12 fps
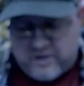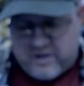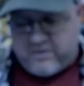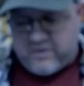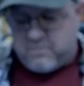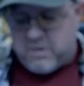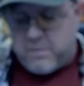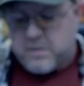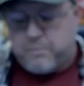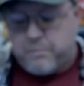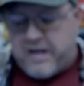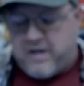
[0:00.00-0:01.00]
think maybe
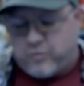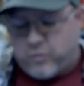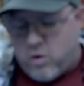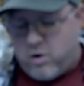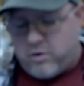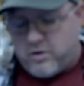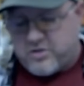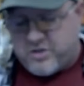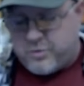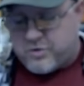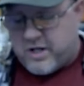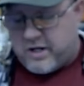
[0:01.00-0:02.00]
the paint's wrong or it's
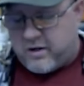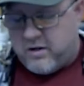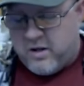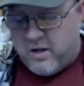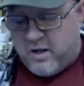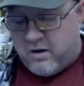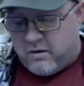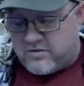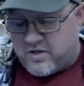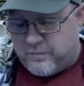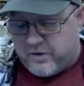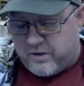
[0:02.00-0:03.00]
too thick or
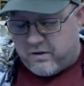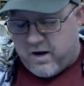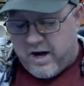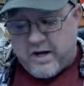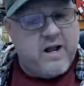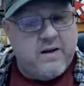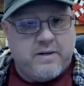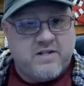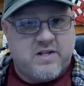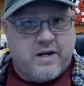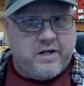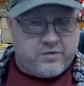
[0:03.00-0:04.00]
something, or I didn't have my
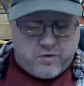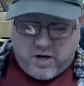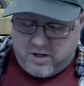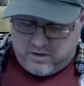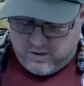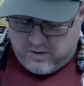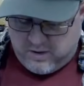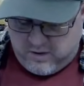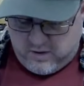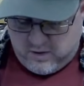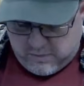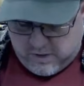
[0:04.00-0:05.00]
settings right.
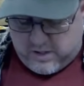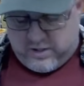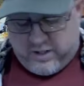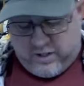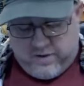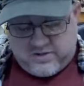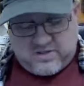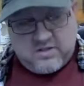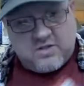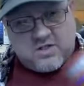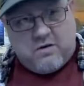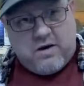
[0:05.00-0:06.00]
But anyways,
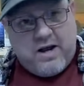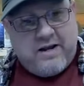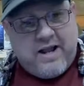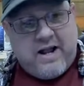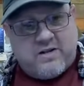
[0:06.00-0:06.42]
so I had that